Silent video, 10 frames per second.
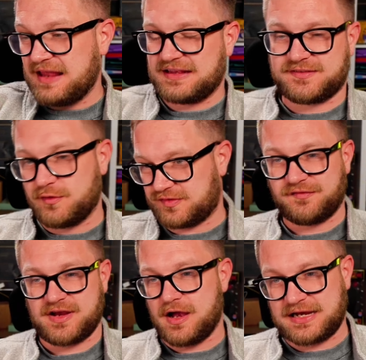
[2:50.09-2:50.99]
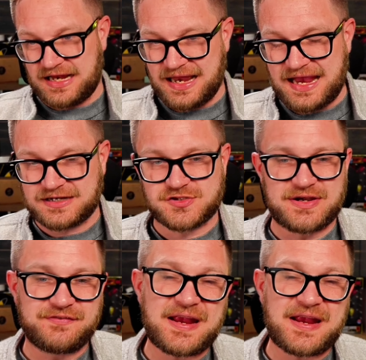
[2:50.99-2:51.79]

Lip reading: That's not something I collect or anything.